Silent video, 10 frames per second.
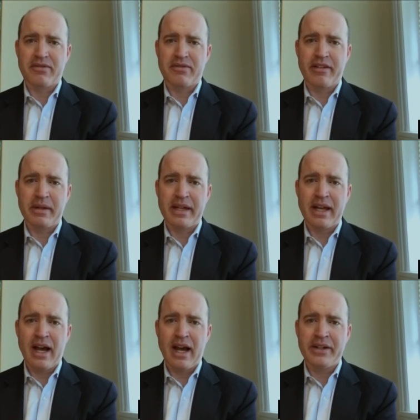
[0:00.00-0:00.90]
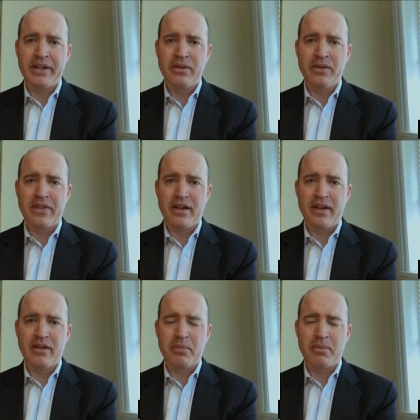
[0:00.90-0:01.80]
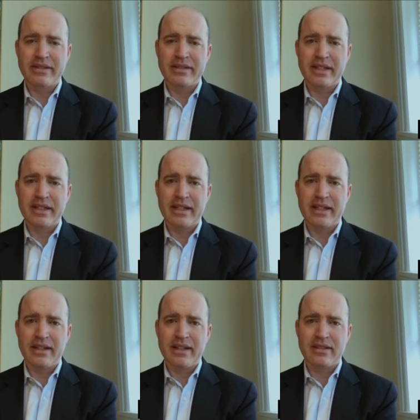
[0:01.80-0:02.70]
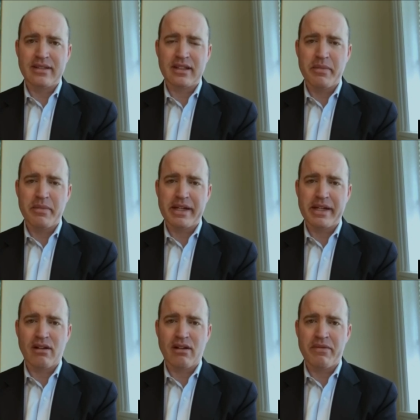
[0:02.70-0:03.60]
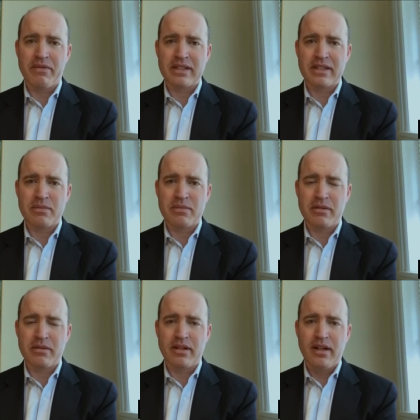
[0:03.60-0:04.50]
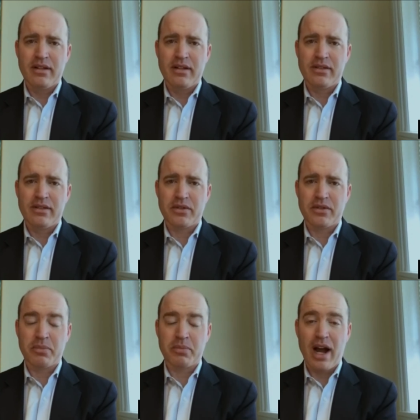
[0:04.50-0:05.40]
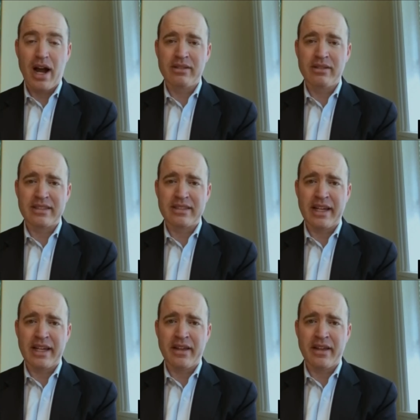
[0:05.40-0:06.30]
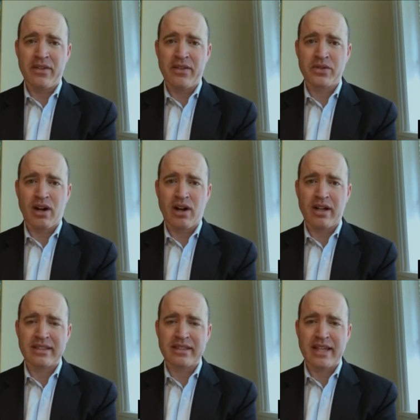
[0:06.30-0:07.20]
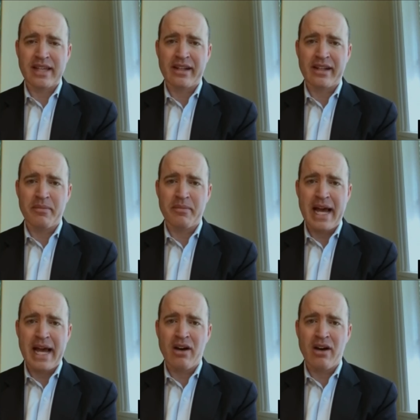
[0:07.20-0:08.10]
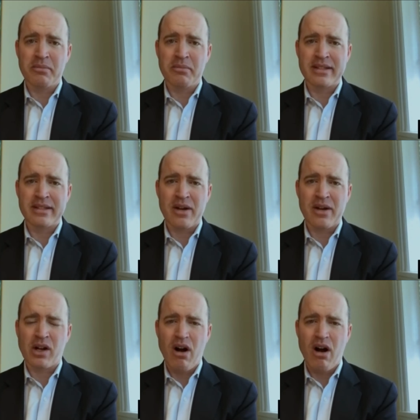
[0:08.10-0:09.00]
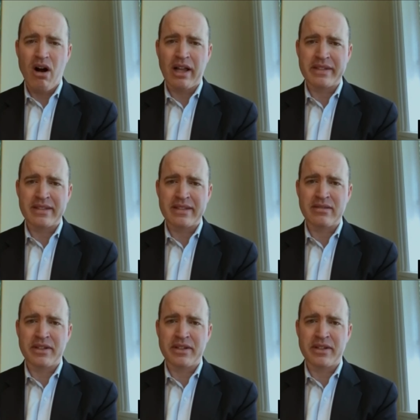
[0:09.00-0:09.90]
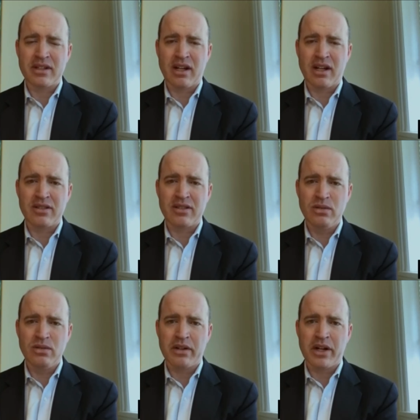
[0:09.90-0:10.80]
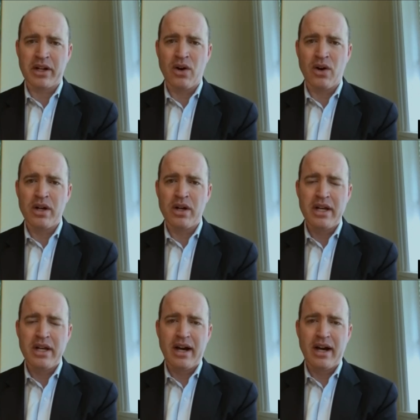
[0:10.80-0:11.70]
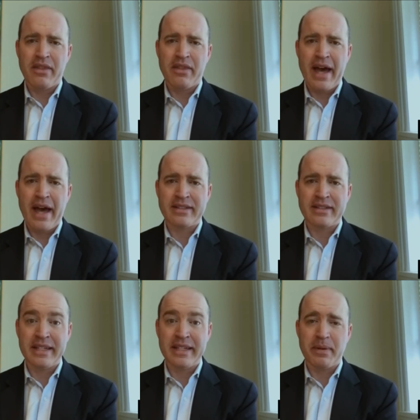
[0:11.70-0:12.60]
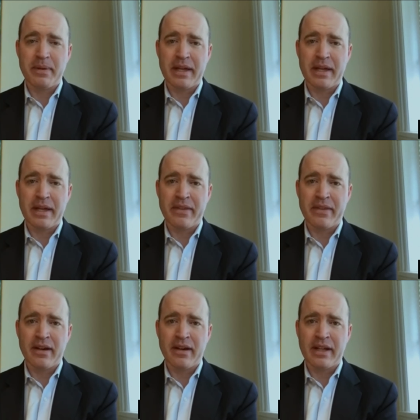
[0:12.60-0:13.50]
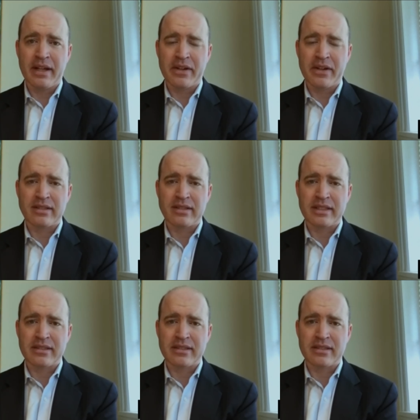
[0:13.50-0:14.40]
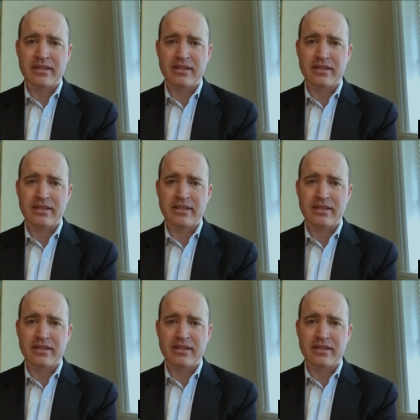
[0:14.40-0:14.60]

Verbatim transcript: of me. I know that the president, since coming into office, has been sort of proud to say that those crossings had come down, but as I recall, having seen figures not too long ago, Uh, that dip in the in the crossings